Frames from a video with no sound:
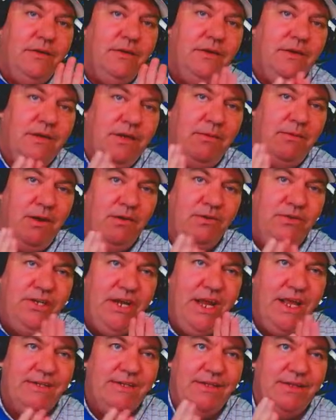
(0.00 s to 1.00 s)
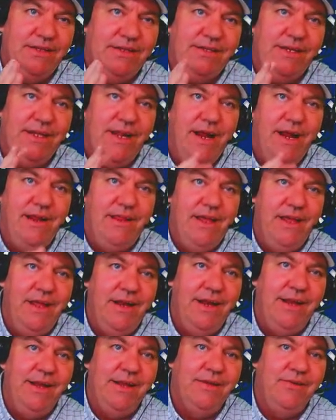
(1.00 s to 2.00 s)
Come on, Jansen. Let's get out of the
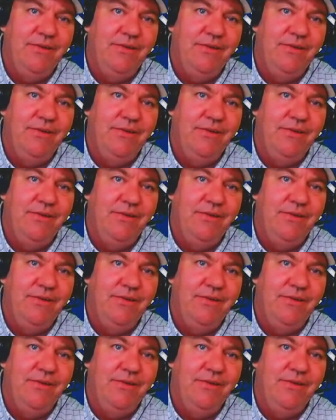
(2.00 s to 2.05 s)
inning.